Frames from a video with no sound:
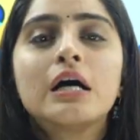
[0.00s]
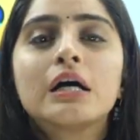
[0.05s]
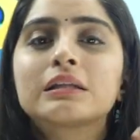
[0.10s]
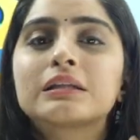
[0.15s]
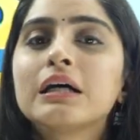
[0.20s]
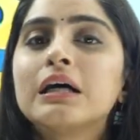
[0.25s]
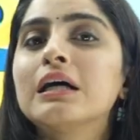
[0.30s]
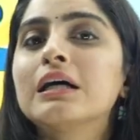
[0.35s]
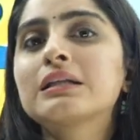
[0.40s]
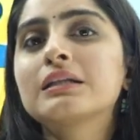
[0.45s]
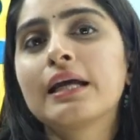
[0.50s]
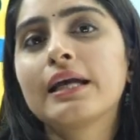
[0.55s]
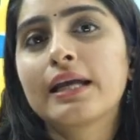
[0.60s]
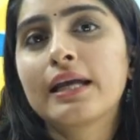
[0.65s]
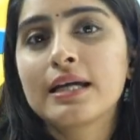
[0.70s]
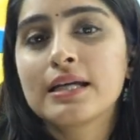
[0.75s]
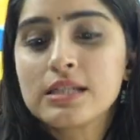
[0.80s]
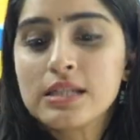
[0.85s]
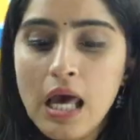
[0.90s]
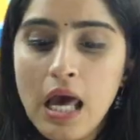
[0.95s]
Third thing
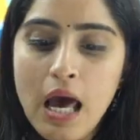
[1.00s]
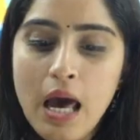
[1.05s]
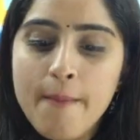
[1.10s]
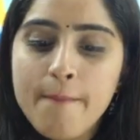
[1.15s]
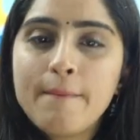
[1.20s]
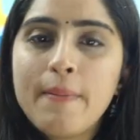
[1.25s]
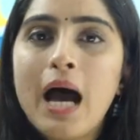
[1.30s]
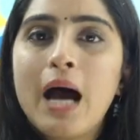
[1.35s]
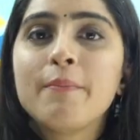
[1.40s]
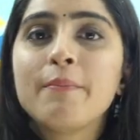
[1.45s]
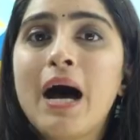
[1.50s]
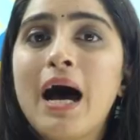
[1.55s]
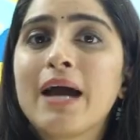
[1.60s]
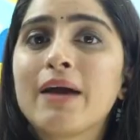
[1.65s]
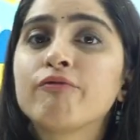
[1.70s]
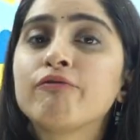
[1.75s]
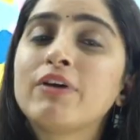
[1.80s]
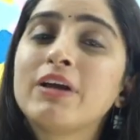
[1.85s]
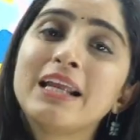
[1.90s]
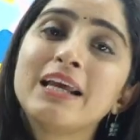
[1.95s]
is, ma'am, I
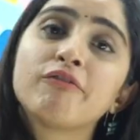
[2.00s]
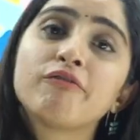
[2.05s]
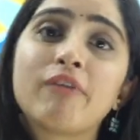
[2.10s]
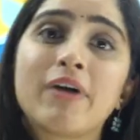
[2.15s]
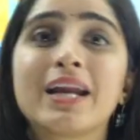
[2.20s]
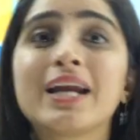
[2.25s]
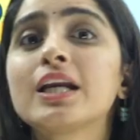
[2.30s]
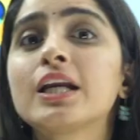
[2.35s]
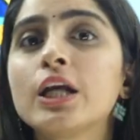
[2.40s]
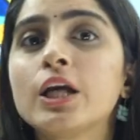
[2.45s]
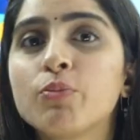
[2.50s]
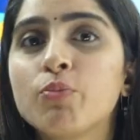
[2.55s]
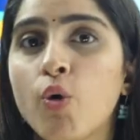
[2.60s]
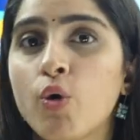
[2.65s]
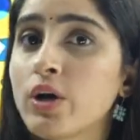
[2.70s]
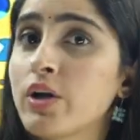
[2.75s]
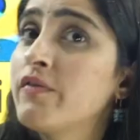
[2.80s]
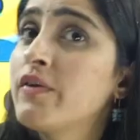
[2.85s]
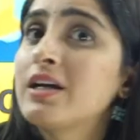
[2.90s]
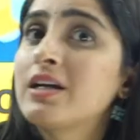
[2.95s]
am feeling very
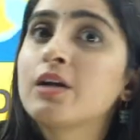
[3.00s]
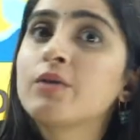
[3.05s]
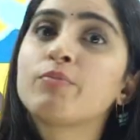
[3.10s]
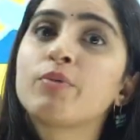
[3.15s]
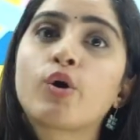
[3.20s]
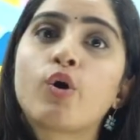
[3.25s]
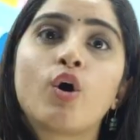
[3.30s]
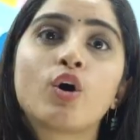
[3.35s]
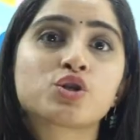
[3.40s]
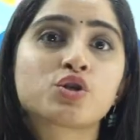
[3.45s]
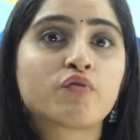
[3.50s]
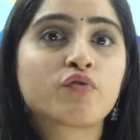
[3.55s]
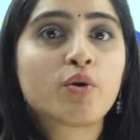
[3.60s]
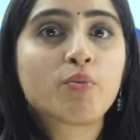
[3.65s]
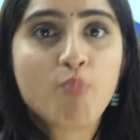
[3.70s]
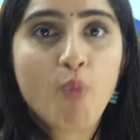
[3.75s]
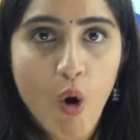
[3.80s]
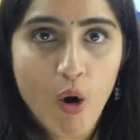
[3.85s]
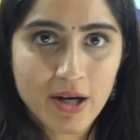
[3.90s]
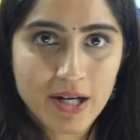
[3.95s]
demotivated because of the
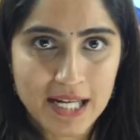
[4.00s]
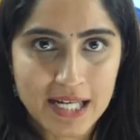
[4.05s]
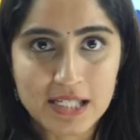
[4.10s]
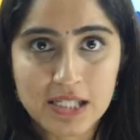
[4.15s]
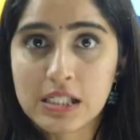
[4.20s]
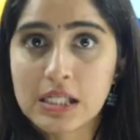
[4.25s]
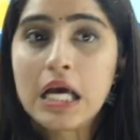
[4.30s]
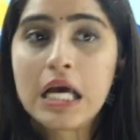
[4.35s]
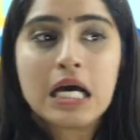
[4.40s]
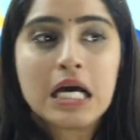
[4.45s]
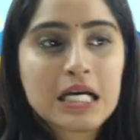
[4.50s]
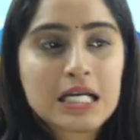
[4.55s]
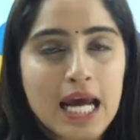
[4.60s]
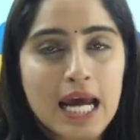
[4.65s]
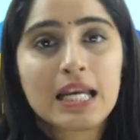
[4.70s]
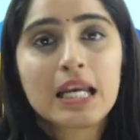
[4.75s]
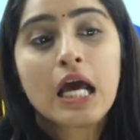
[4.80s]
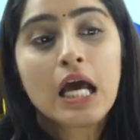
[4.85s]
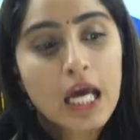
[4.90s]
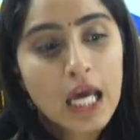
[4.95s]
mock test,
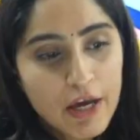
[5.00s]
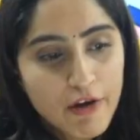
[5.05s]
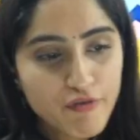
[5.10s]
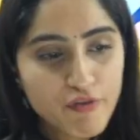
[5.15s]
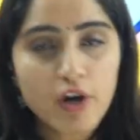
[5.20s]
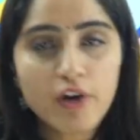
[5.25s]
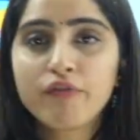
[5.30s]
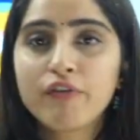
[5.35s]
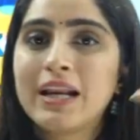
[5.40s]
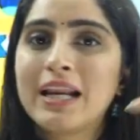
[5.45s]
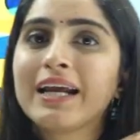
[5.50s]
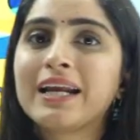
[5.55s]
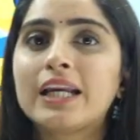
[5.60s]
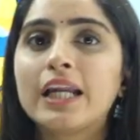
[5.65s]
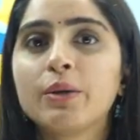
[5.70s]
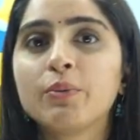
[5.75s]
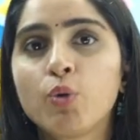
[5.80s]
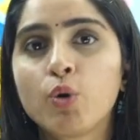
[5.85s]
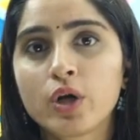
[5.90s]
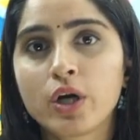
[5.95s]
right? If you're feeling
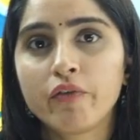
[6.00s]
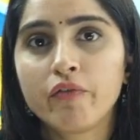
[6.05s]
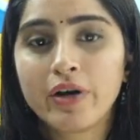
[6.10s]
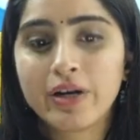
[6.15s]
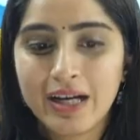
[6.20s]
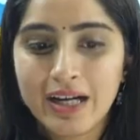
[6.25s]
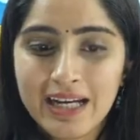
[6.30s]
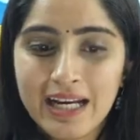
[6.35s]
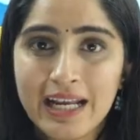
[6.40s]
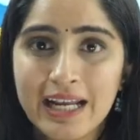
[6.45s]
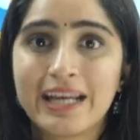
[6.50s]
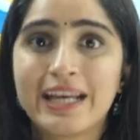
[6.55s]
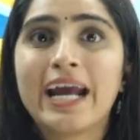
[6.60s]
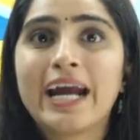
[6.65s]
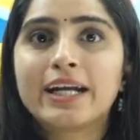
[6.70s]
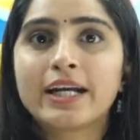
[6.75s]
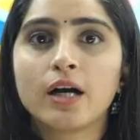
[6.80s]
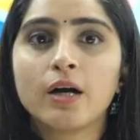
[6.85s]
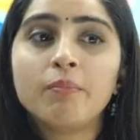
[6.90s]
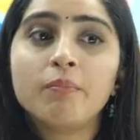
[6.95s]
demotivated,
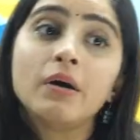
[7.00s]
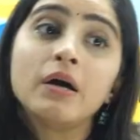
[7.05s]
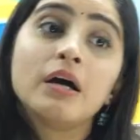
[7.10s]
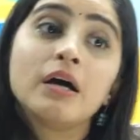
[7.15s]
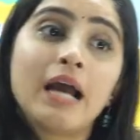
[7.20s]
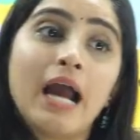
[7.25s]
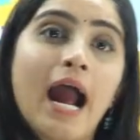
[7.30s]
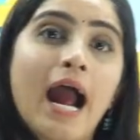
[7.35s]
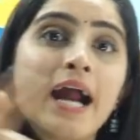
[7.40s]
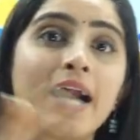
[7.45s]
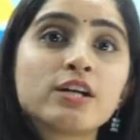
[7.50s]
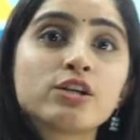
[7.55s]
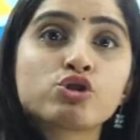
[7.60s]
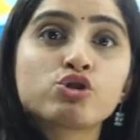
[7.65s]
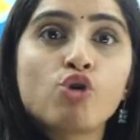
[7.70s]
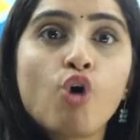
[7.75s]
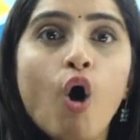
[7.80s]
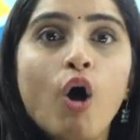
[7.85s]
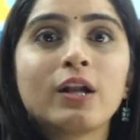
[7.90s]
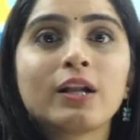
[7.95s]
get up and
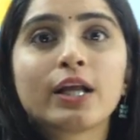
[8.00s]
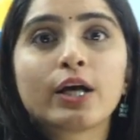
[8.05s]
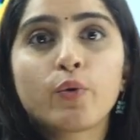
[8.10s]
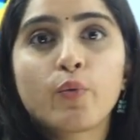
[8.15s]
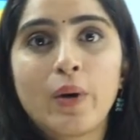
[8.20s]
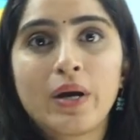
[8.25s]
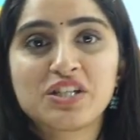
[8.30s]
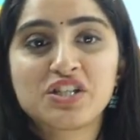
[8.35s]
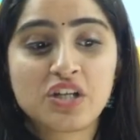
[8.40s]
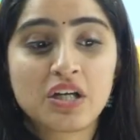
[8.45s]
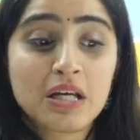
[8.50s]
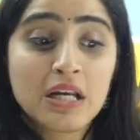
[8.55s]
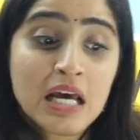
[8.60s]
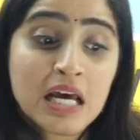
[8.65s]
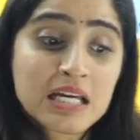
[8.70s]
solve the question.